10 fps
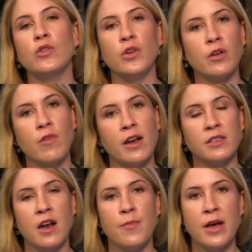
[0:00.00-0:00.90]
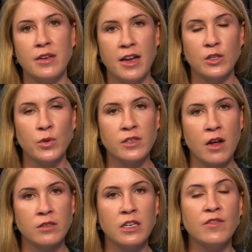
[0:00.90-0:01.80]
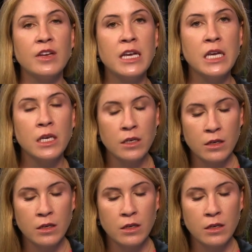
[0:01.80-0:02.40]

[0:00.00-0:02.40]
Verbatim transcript: You can write us at iPadToday at twit.tv.